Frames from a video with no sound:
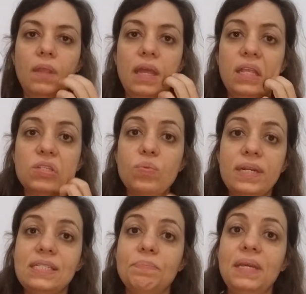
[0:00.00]
And this one
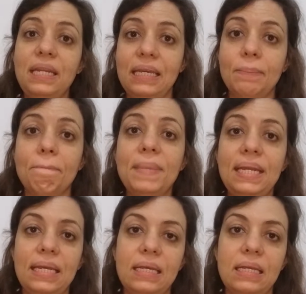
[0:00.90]
is mini.
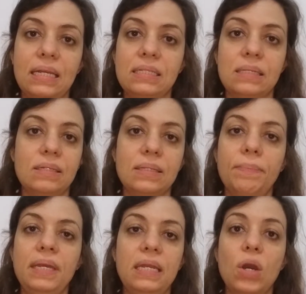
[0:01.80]
It's a
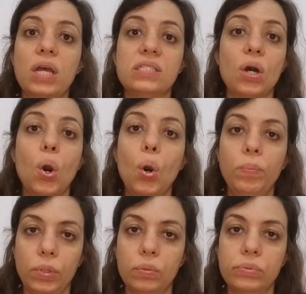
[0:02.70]
mini. It's a
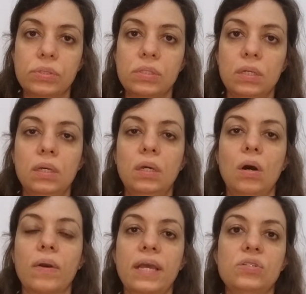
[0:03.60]
home use.
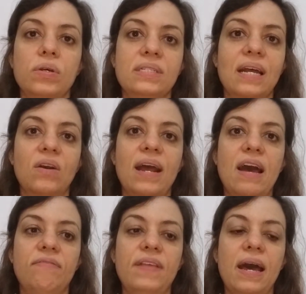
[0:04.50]
Okay, so it's not gonna
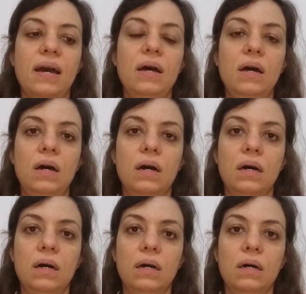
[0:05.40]
have that
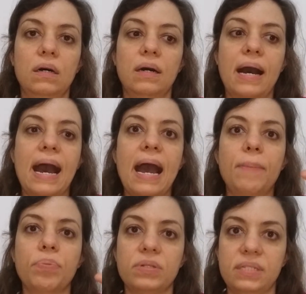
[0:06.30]
high
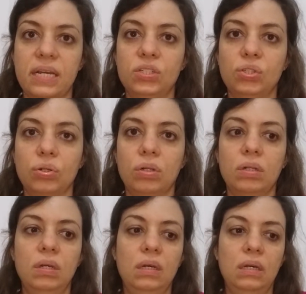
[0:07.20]
potential,
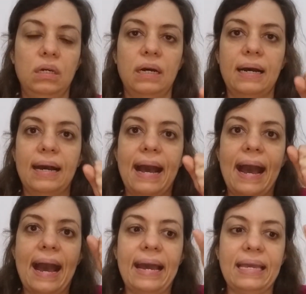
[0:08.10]

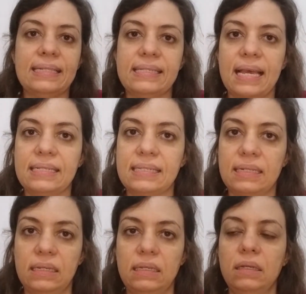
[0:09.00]
high
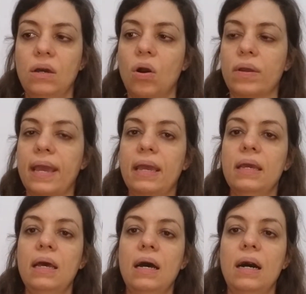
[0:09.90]
intensity. Okay,
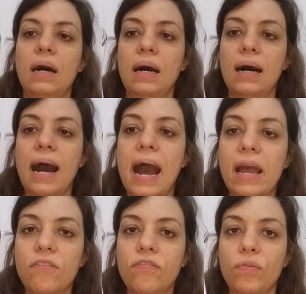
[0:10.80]

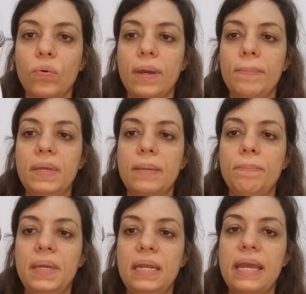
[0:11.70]
HIFU,
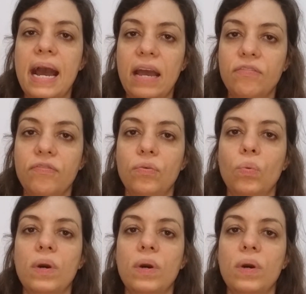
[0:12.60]
mini HIFU.